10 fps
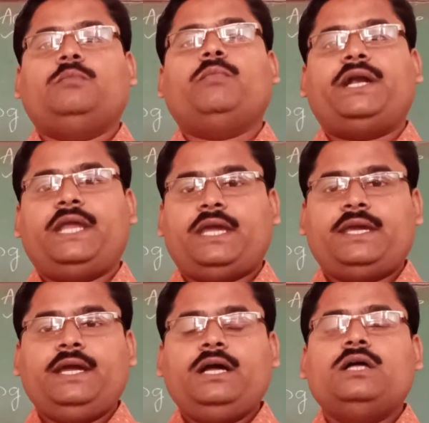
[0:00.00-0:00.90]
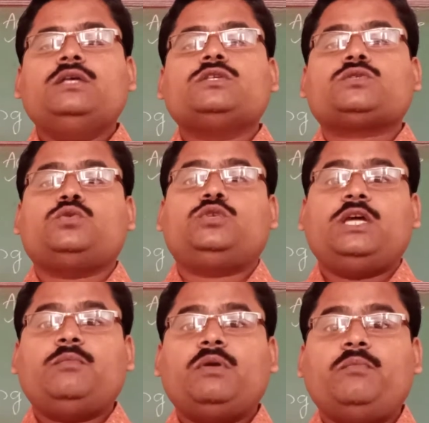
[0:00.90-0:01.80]
by taking
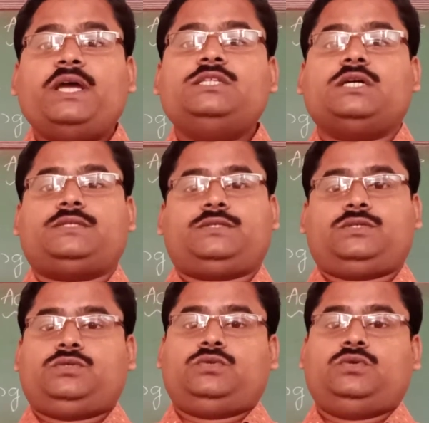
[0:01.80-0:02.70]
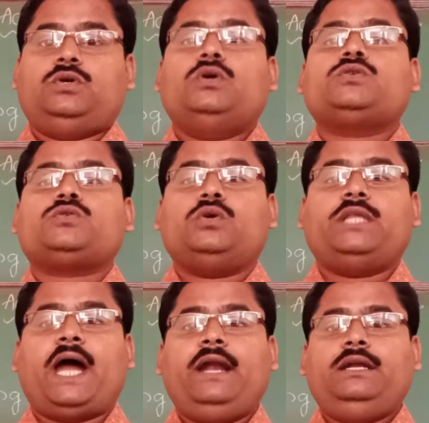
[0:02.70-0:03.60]
suitable measures, so
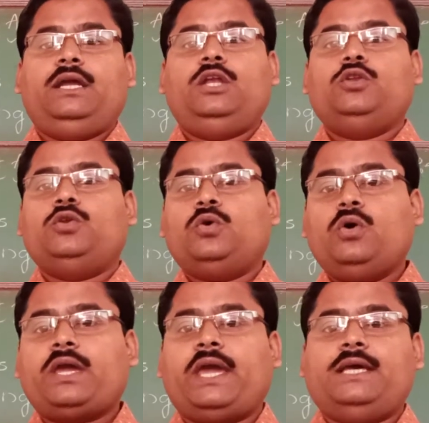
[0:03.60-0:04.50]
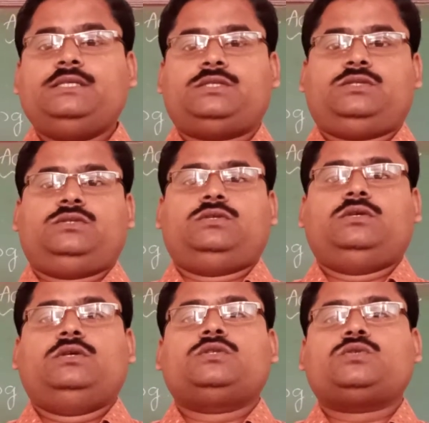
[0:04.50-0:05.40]
that in no case,
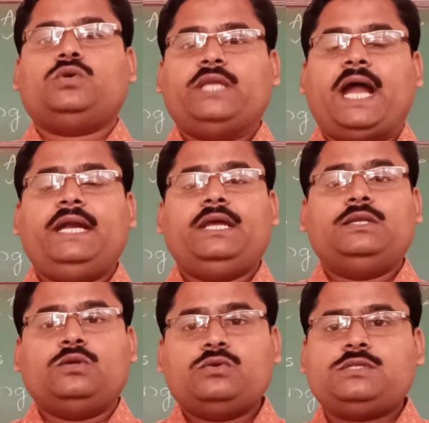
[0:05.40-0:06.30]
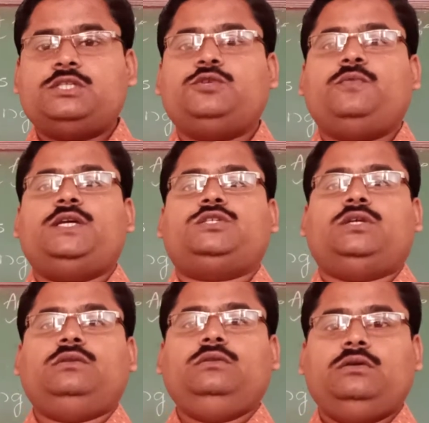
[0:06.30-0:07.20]
so that in no
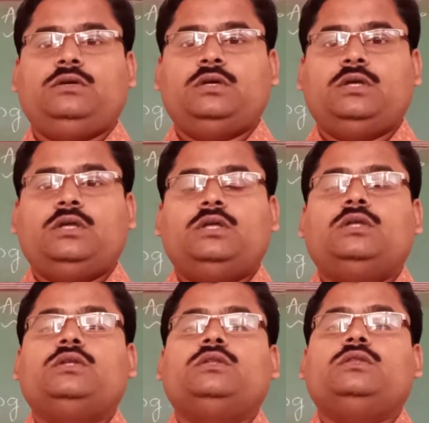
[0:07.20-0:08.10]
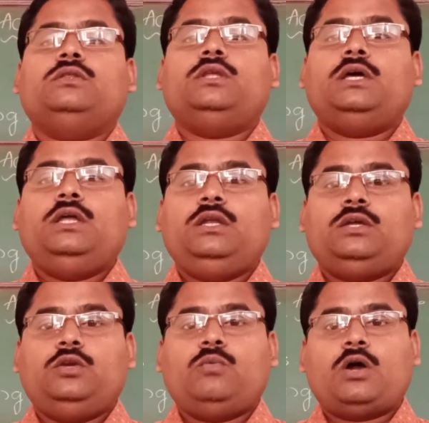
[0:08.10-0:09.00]
situation
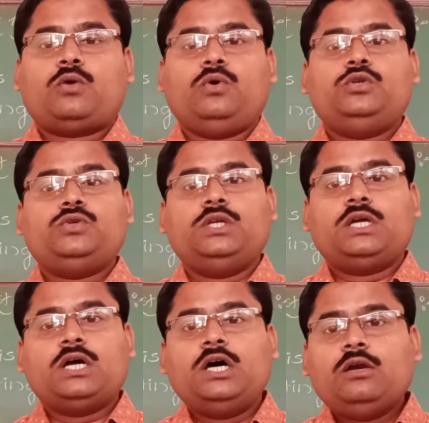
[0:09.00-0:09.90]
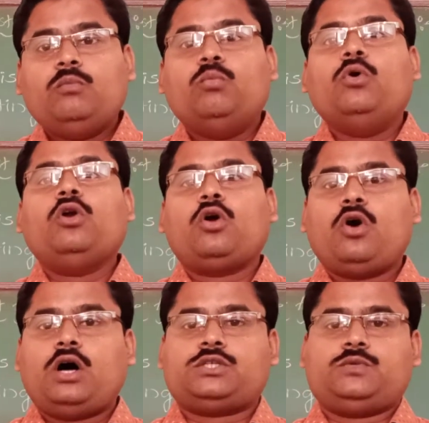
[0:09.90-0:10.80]
you are going to incur more
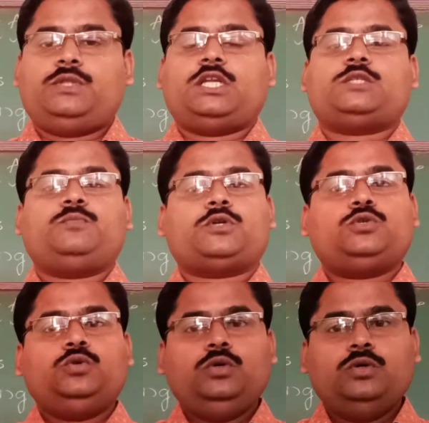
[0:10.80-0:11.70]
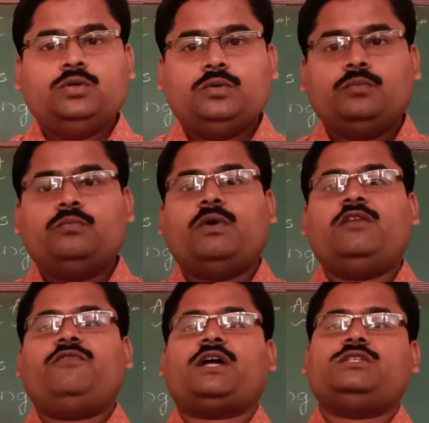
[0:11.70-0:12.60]
cost with respect to
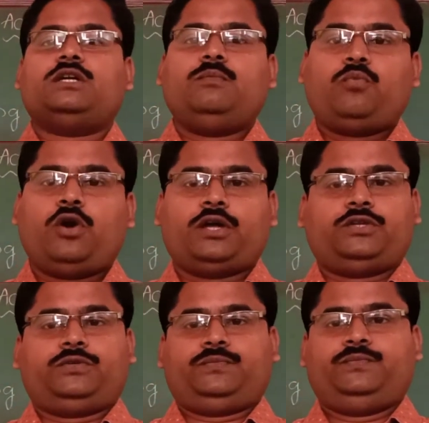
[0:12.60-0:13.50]
manufacture a product.